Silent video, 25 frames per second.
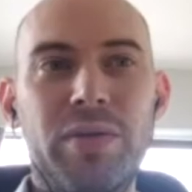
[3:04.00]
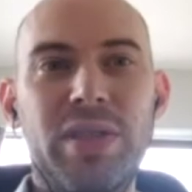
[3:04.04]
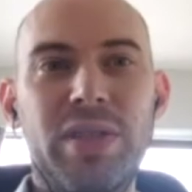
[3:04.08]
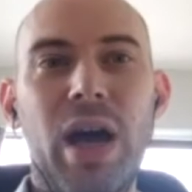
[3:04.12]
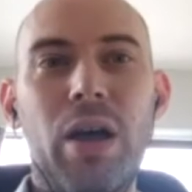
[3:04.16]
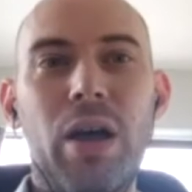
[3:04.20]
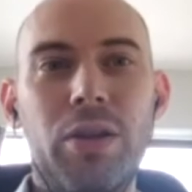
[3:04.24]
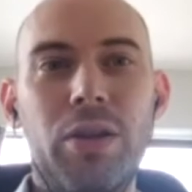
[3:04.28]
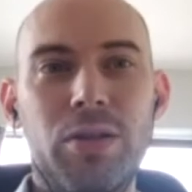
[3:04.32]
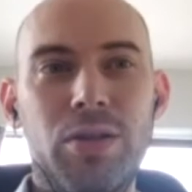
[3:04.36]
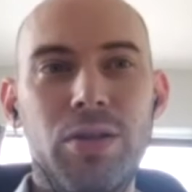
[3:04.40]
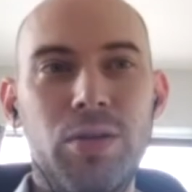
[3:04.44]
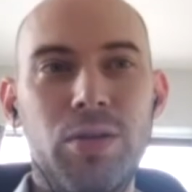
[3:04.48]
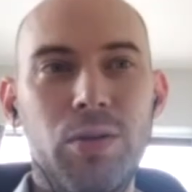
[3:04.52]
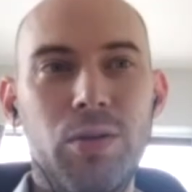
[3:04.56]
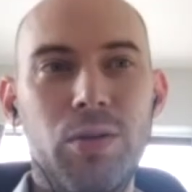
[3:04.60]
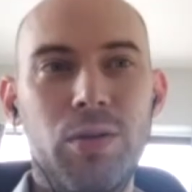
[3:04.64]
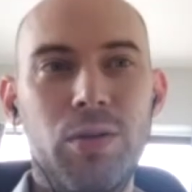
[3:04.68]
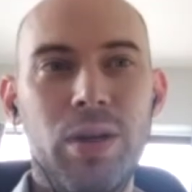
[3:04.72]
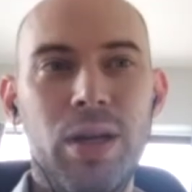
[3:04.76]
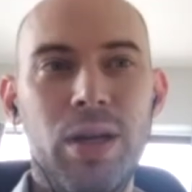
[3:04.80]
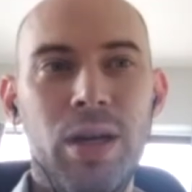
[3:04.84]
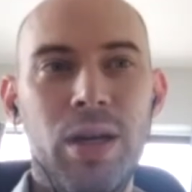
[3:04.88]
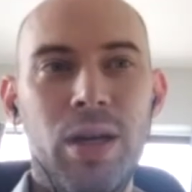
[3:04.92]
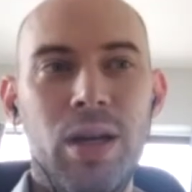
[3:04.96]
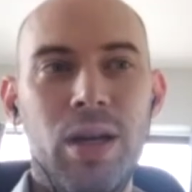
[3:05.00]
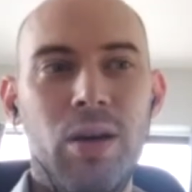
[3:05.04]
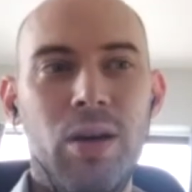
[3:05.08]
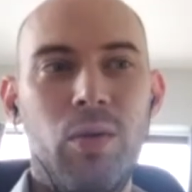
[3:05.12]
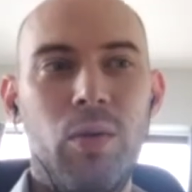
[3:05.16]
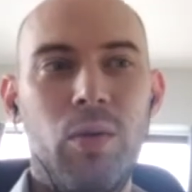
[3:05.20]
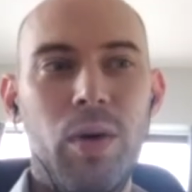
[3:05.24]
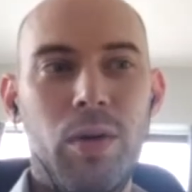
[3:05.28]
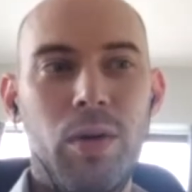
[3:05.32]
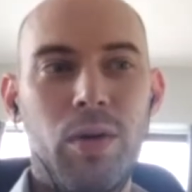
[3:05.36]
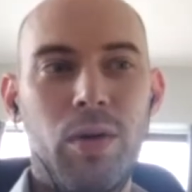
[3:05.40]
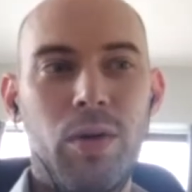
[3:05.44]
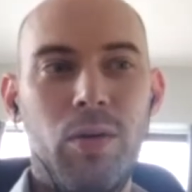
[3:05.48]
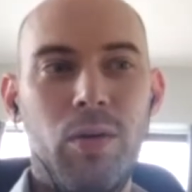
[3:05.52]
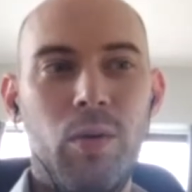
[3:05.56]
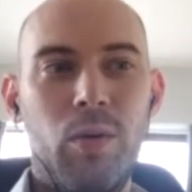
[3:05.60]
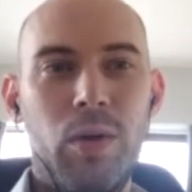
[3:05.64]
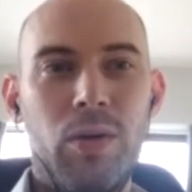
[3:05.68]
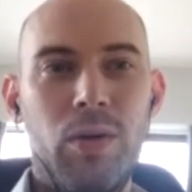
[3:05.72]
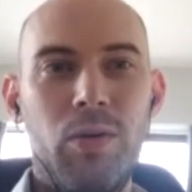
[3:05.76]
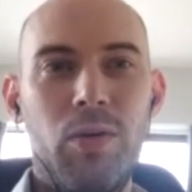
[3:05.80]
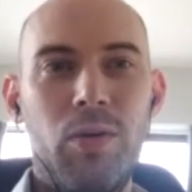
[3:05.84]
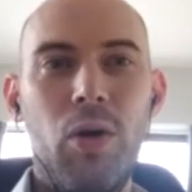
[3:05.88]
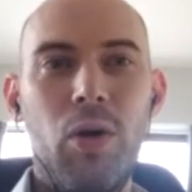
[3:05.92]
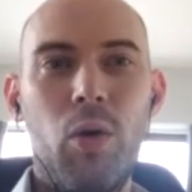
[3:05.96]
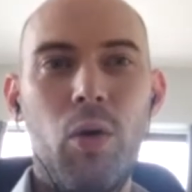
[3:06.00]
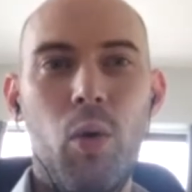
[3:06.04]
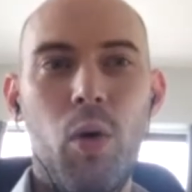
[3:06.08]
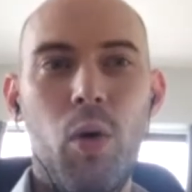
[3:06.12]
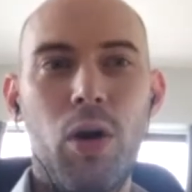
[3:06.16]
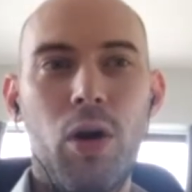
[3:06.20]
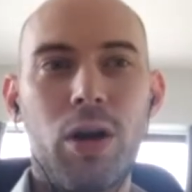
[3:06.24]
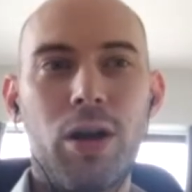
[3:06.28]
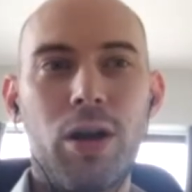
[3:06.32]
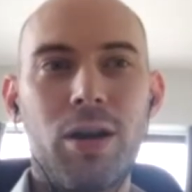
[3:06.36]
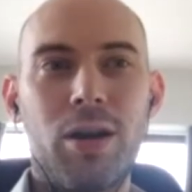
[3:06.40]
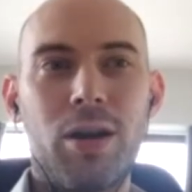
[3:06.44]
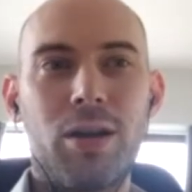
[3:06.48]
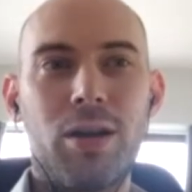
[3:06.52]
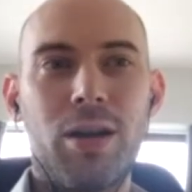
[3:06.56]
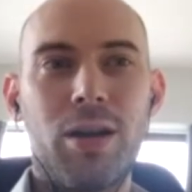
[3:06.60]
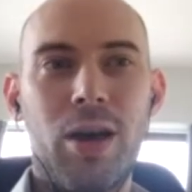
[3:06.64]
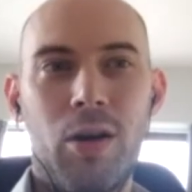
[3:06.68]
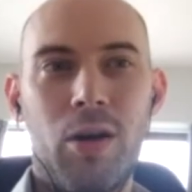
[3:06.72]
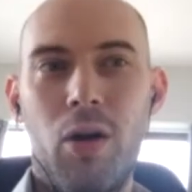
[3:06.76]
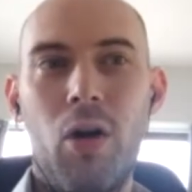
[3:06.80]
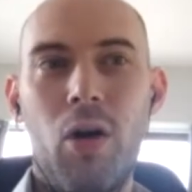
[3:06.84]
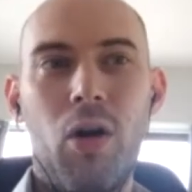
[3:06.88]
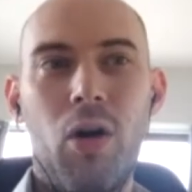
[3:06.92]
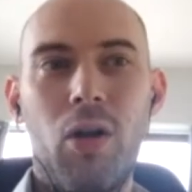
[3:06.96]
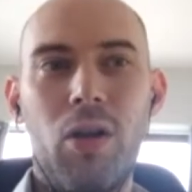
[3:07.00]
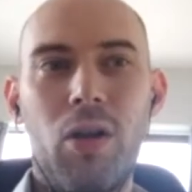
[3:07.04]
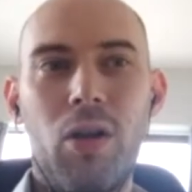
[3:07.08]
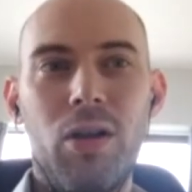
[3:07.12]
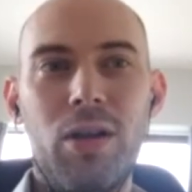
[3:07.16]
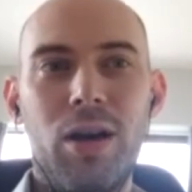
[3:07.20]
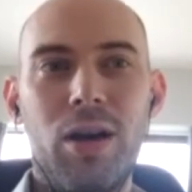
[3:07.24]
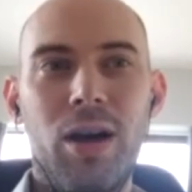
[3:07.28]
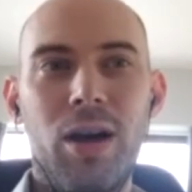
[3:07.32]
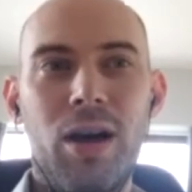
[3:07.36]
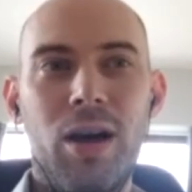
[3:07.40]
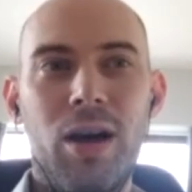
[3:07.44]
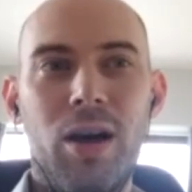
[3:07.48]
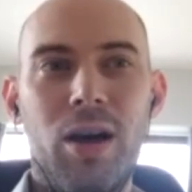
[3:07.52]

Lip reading: solitude with no work at all,